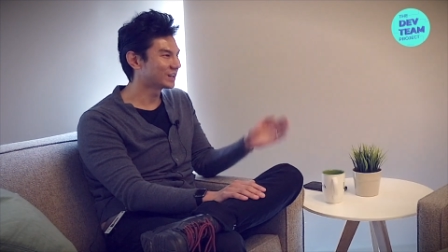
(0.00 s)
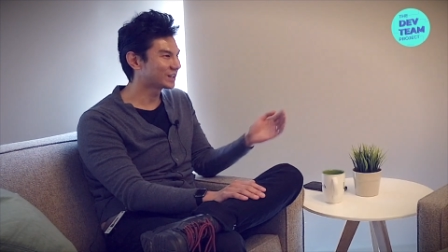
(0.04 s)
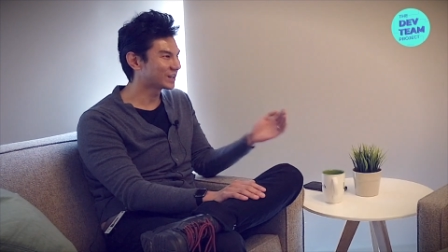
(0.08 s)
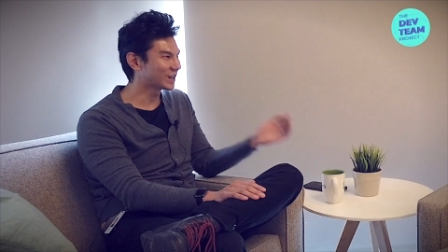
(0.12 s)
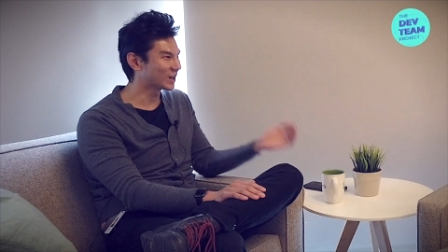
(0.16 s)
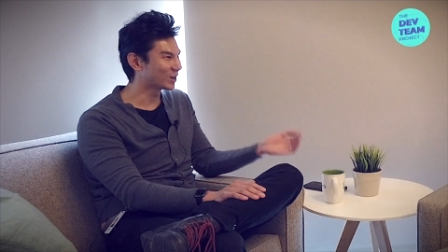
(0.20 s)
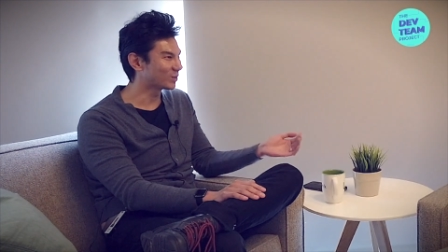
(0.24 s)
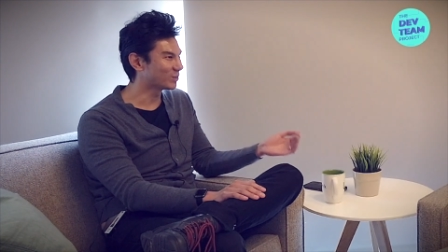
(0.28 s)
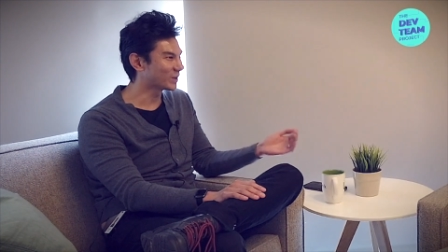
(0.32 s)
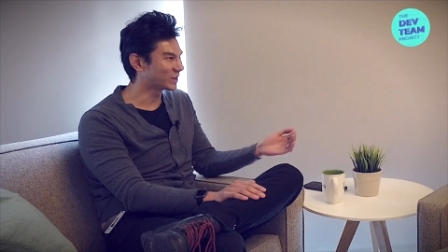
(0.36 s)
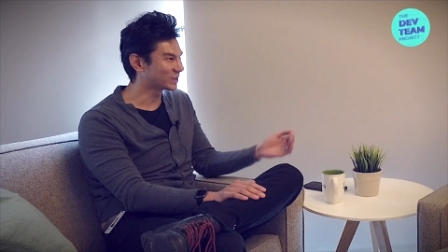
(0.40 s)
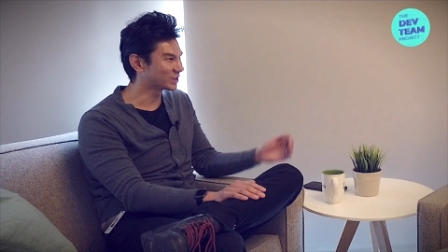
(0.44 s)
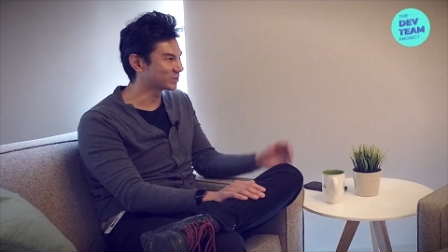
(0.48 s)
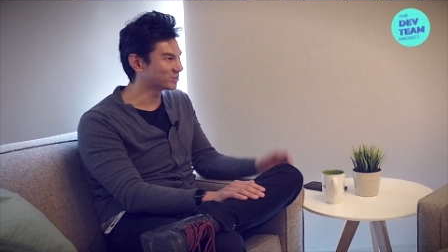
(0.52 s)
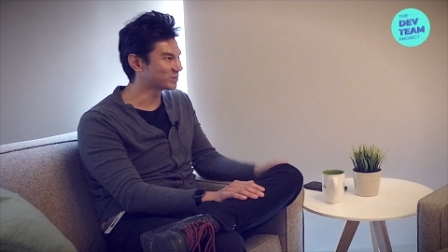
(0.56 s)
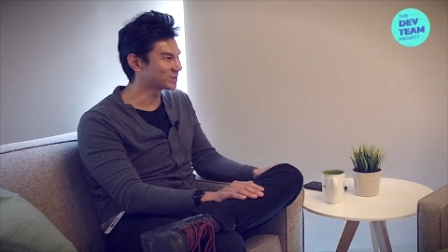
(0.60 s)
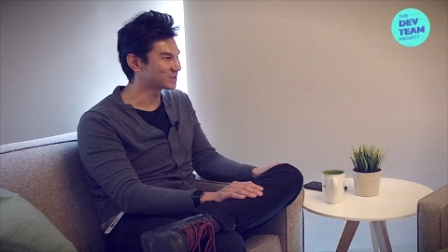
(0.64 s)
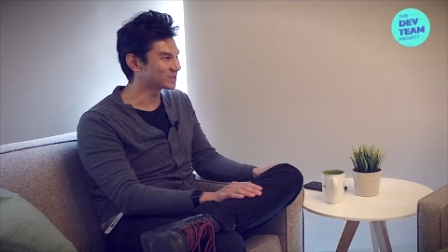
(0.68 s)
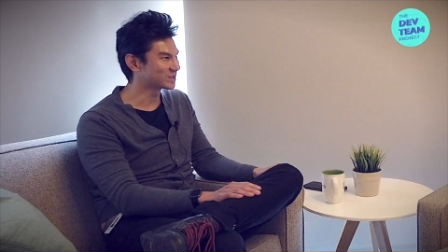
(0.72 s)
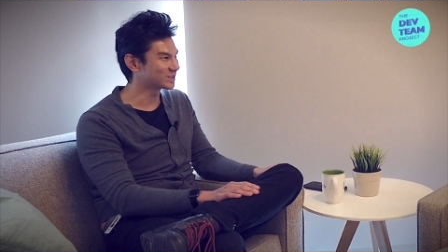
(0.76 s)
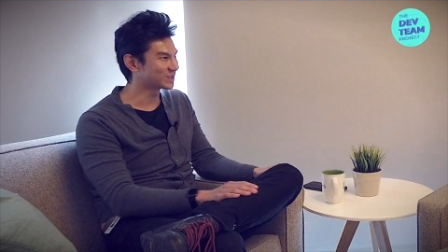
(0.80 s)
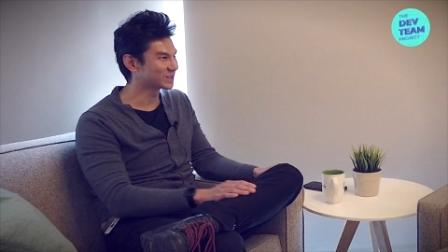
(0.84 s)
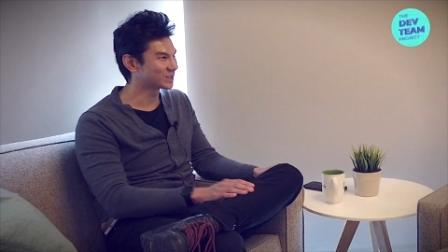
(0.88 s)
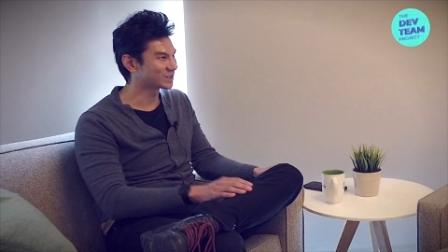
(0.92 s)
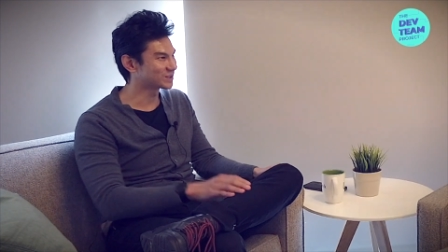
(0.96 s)
care about the
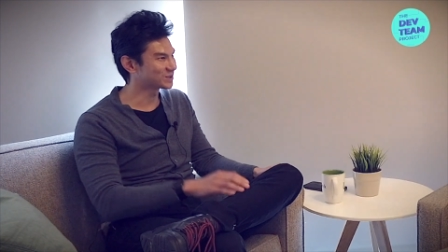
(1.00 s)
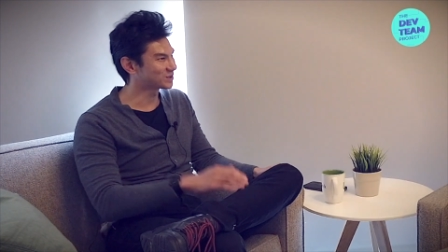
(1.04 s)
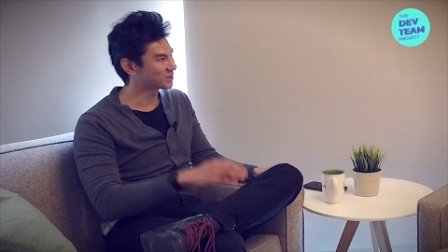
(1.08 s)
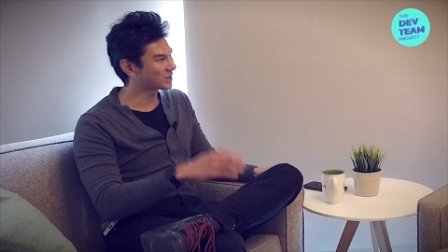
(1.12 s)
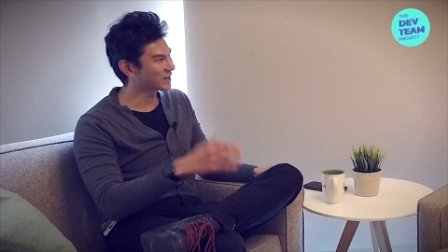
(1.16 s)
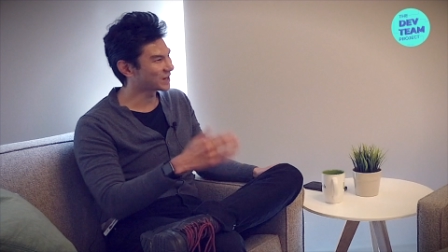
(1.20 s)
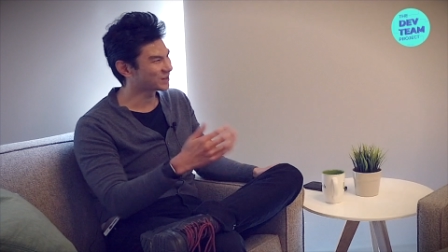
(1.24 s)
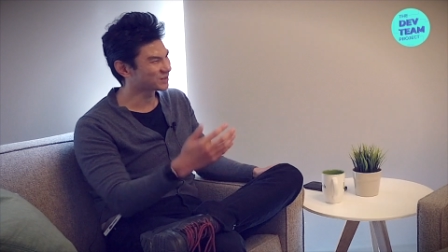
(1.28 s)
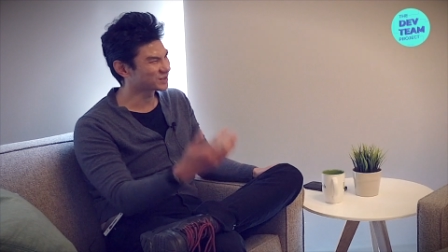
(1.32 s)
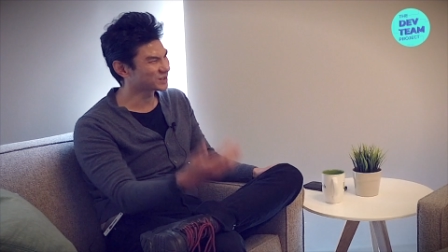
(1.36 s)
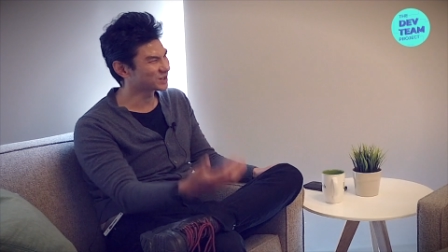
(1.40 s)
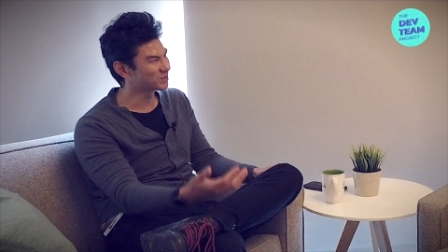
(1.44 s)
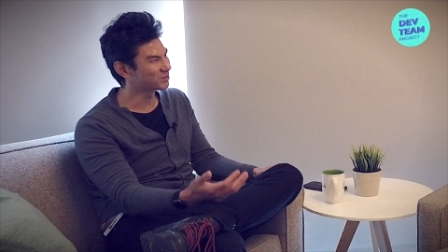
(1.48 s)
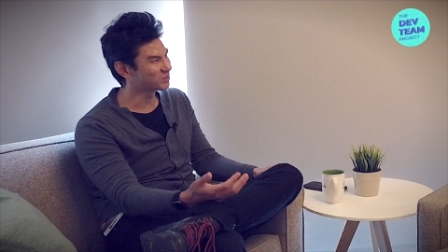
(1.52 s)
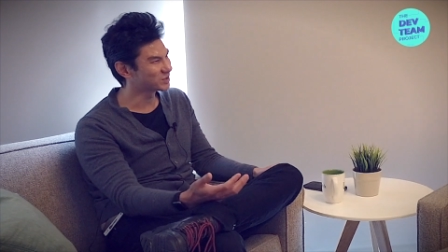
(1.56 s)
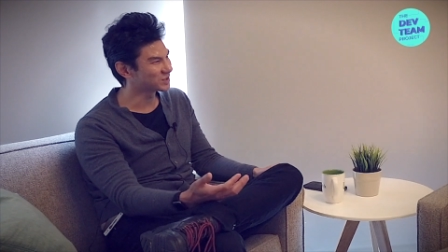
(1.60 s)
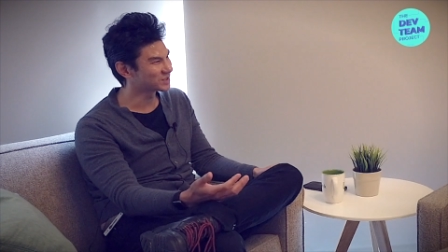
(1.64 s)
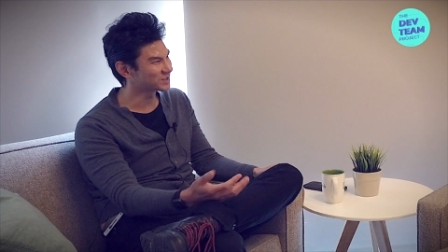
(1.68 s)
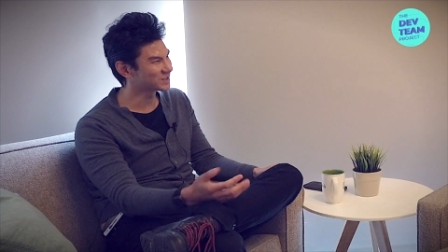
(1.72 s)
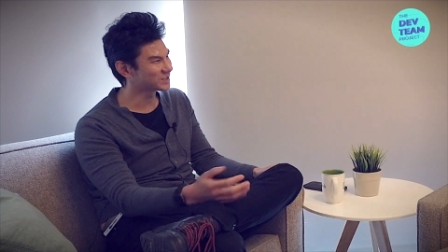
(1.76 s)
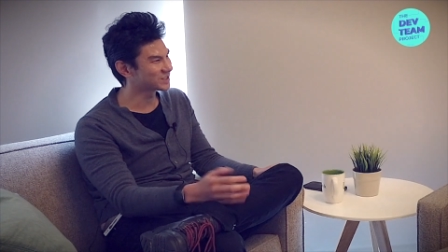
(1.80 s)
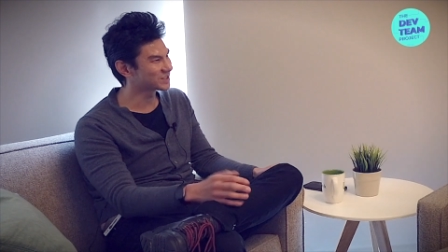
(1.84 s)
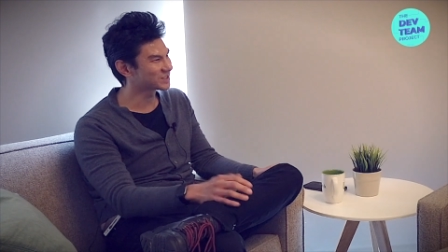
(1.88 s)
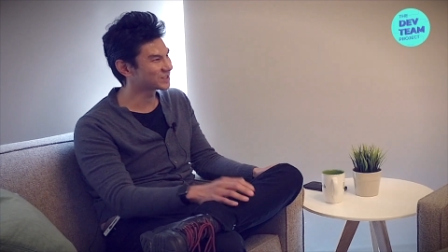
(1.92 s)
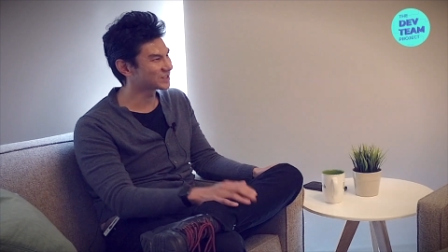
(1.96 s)
business, who have some
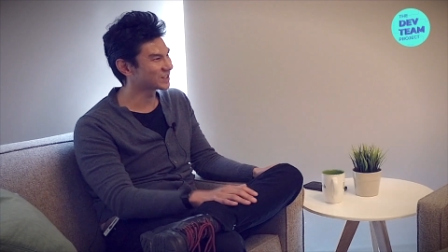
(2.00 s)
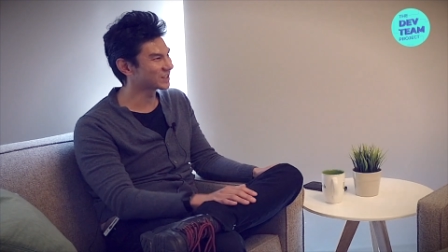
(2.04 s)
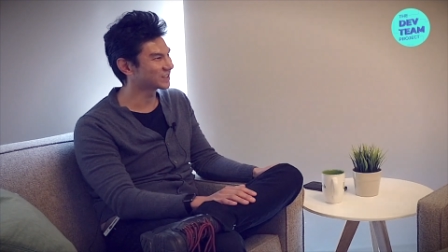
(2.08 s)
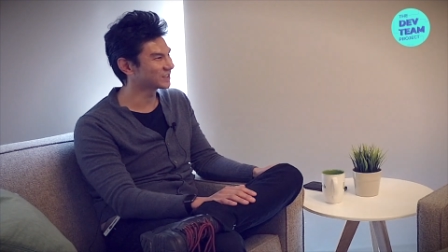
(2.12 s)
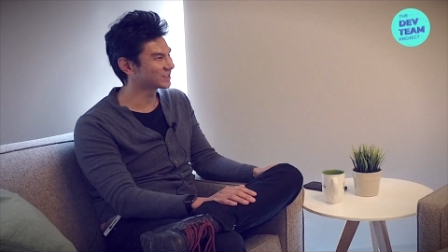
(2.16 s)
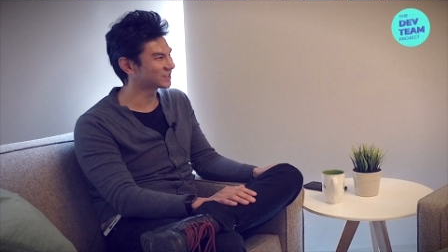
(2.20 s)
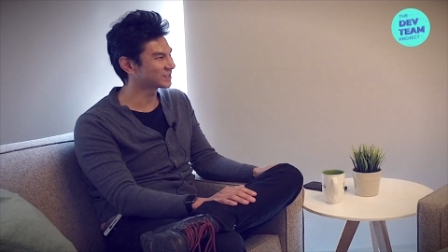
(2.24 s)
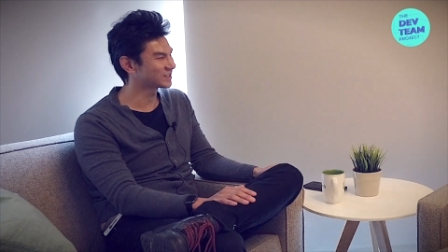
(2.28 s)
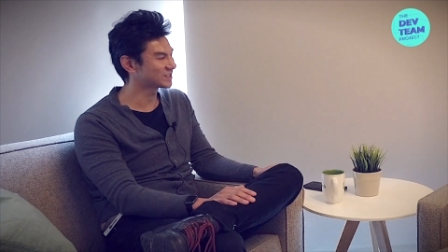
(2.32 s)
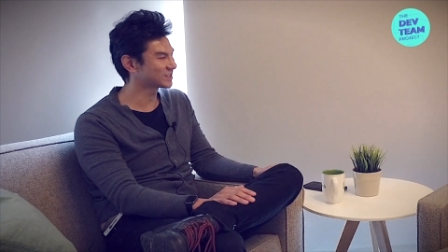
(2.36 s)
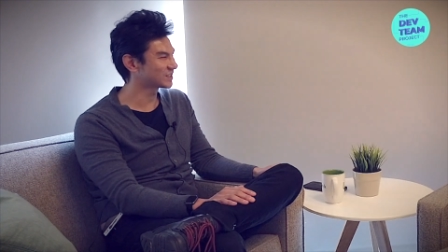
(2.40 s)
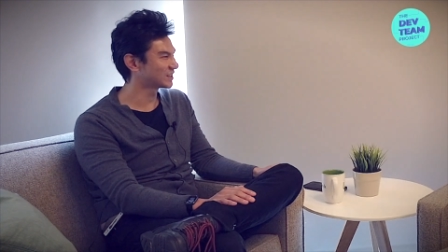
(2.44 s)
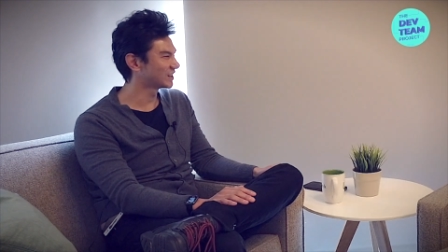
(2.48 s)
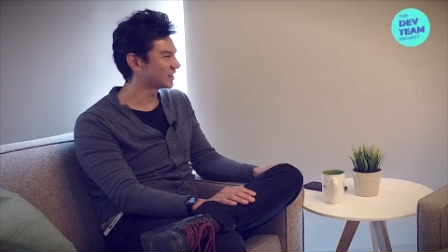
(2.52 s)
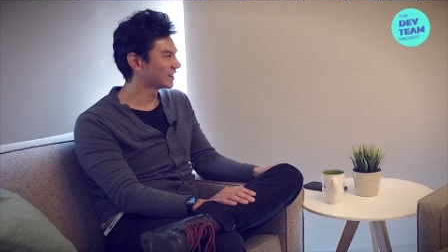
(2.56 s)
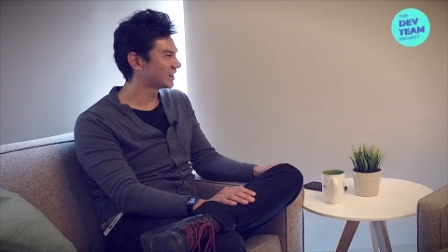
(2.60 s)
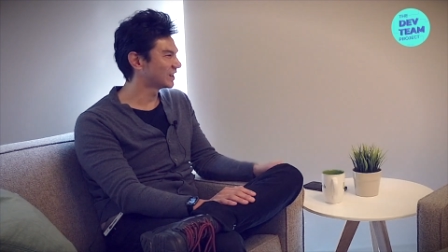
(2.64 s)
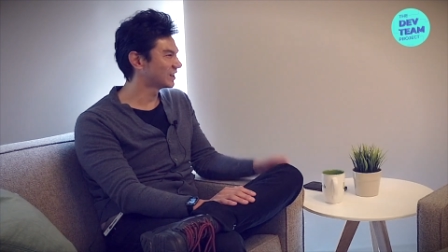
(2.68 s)
business sense,